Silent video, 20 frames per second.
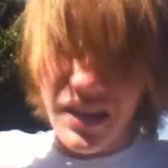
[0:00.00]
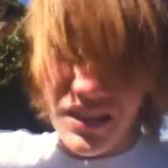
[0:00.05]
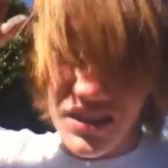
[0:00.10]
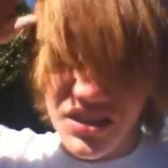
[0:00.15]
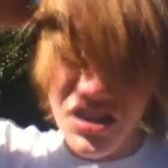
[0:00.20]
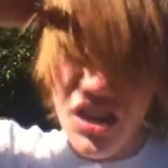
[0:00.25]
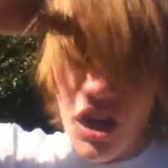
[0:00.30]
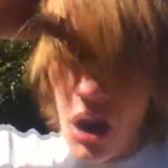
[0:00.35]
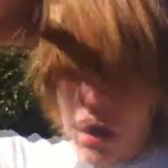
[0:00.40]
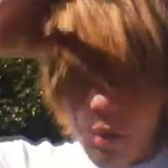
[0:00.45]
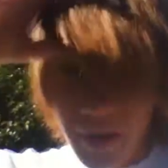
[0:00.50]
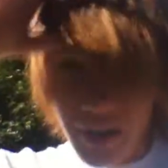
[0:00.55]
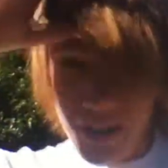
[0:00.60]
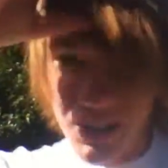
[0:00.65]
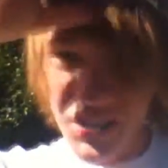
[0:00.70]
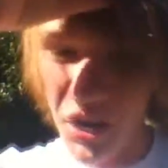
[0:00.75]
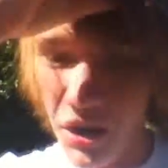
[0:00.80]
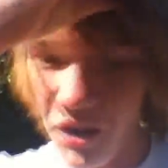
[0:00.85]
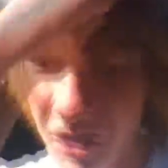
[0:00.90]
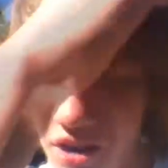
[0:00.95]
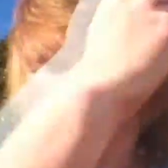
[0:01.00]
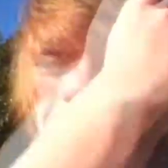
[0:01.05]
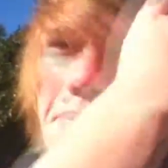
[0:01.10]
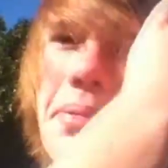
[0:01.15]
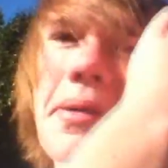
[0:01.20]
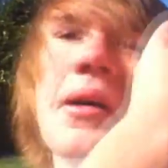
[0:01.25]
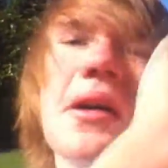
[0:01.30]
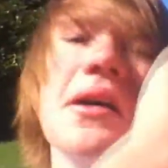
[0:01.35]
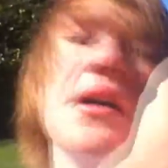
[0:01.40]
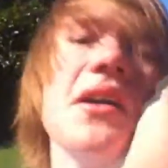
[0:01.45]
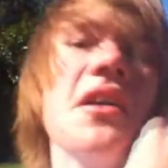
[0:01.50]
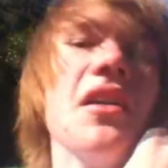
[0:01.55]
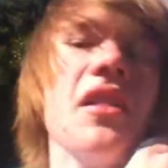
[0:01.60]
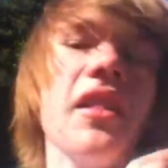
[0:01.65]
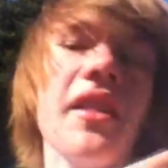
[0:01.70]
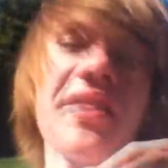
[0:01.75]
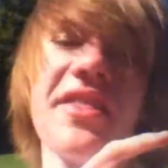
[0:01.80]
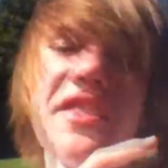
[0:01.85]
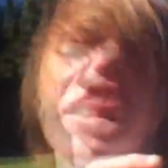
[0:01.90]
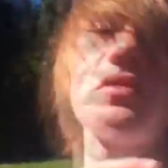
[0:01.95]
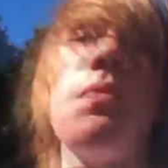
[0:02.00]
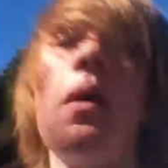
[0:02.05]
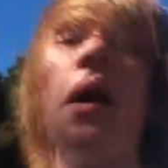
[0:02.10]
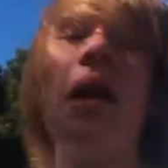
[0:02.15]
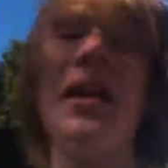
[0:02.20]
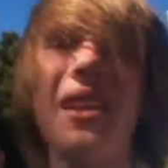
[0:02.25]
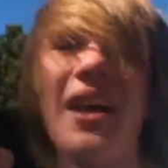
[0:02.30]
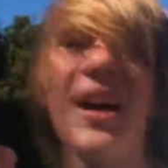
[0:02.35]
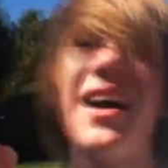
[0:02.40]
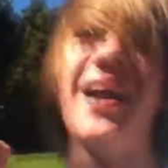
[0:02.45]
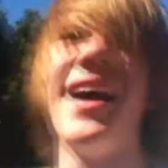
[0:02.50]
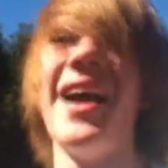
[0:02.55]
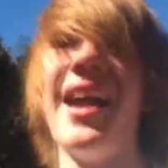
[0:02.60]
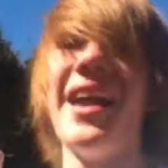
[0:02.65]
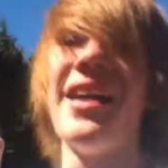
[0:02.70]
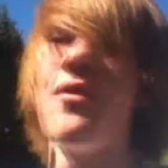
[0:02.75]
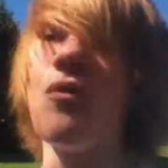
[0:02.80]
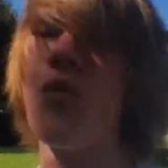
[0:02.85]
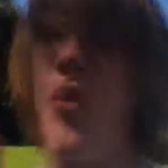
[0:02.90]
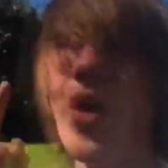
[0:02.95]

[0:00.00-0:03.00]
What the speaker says: and there's no one showed up. This one guy